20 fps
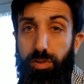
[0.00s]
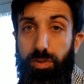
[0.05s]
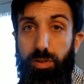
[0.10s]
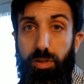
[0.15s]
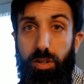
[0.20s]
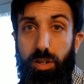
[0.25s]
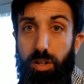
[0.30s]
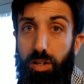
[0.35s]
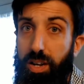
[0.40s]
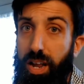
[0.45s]

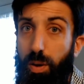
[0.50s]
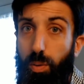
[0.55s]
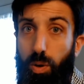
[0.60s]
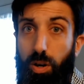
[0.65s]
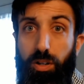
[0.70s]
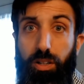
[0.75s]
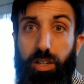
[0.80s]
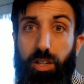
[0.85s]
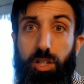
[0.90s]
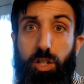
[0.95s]
the
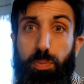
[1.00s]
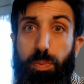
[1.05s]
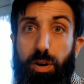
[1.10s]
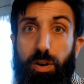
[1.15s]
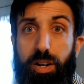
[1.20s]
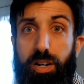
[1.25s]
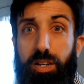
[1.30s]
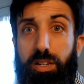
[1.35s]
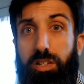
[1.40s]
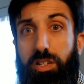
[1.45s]
network
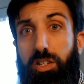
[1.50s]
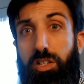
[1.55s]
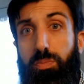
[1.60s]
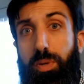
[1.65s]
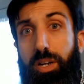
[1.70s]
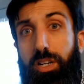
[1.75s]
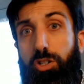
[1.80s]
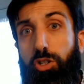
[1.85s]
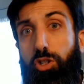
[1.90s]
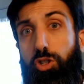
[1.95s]
experiences
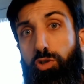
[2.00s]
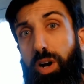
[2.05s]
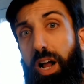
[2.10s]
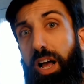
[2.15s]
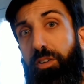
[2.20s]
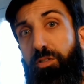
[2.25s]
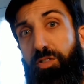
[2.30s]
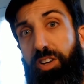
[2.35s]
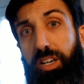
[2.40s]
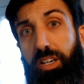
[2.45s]
major
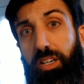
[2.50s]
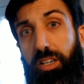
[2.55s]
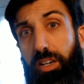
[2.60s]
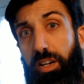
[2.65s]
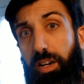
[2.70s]
traffic,